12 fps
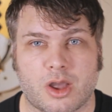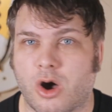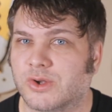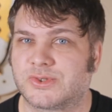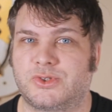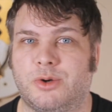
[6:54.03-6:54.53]

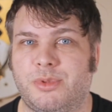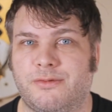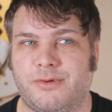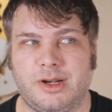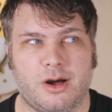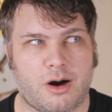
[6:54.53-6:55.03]
Also, don't be
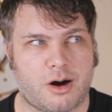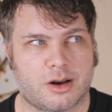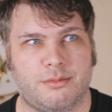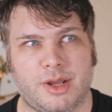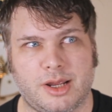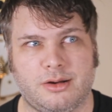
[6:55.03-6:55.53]
afraid to
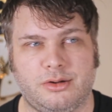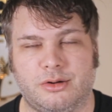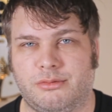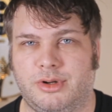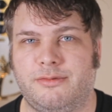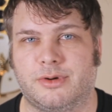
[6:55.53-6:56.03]
automate
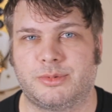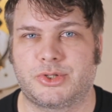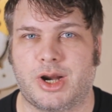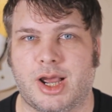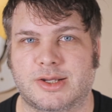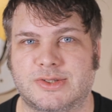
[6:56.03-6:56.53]
your reverb track.